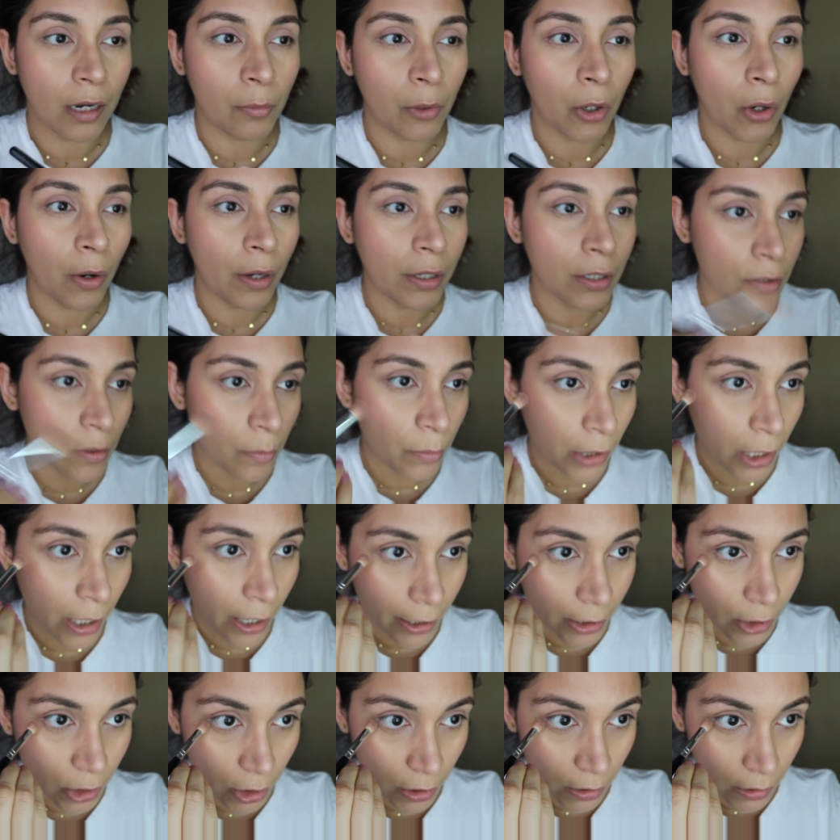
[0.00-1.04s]
going to
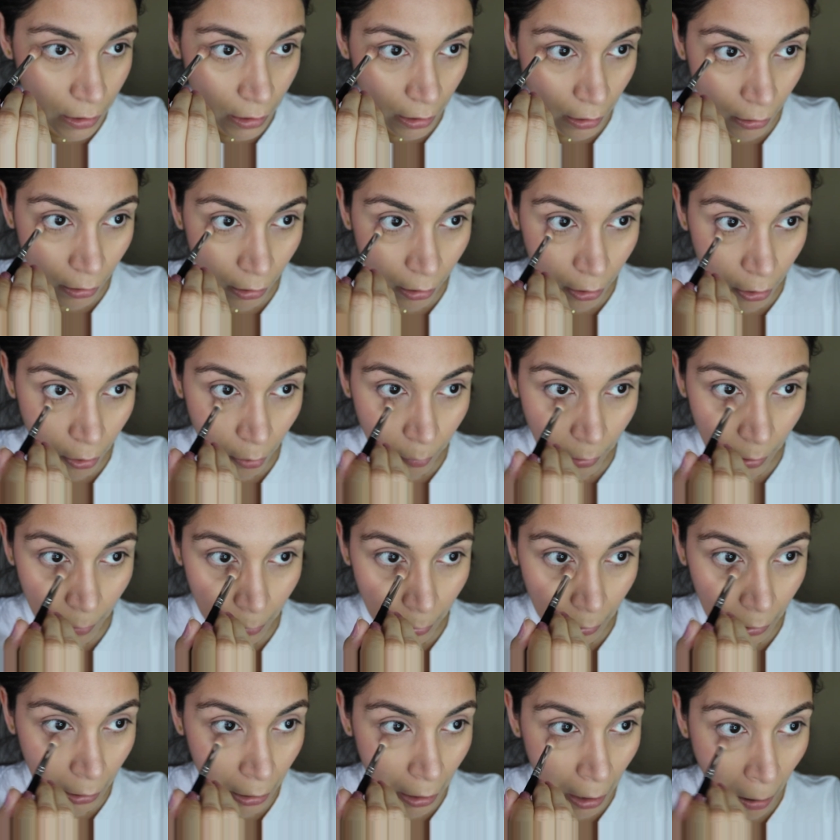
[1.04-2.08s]
apply just a little bit
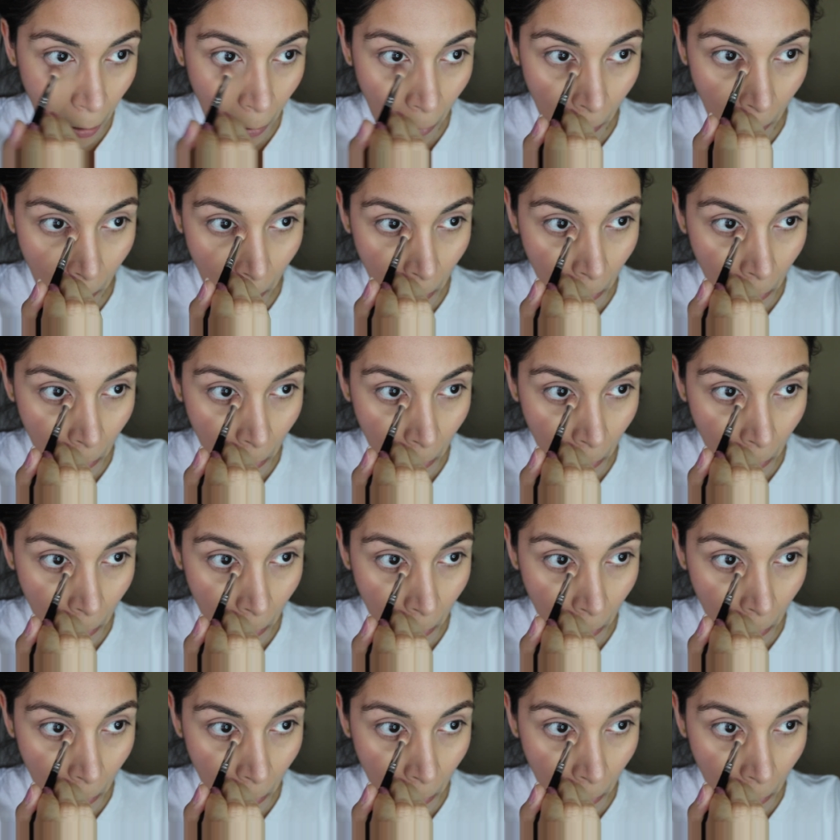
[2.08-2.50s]
below.